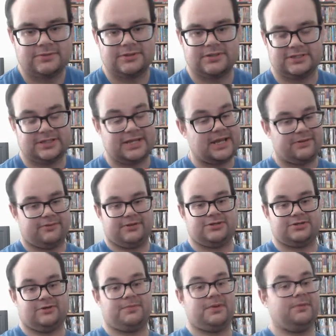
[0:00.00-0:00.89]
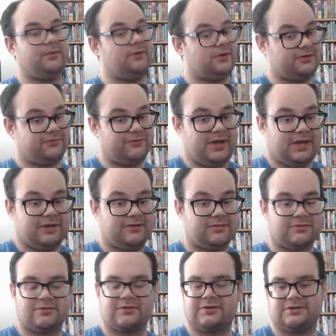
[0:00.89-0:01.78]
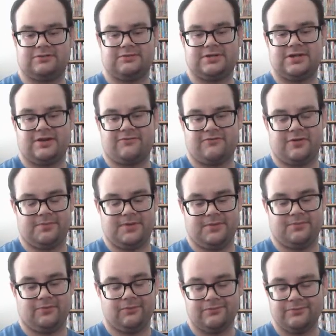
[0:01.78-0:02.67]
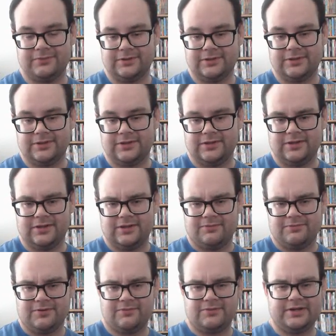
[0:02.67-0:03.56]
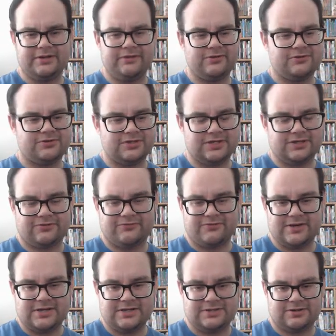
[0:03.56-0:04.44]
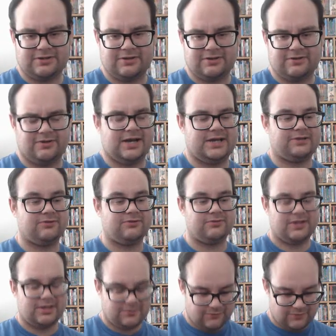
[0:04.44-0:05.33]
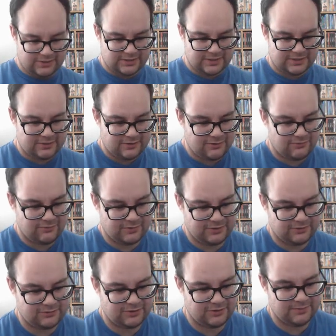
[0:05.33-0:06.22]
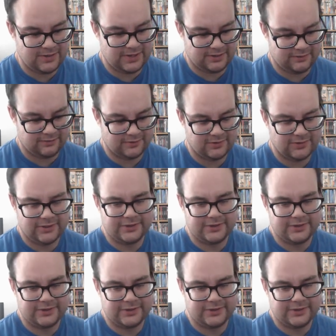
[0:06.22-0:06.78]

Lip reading: Because he can't really show people his face, because it would terrify people. But when you do see his face, you know, I do like one thing, though, when you see Peyton.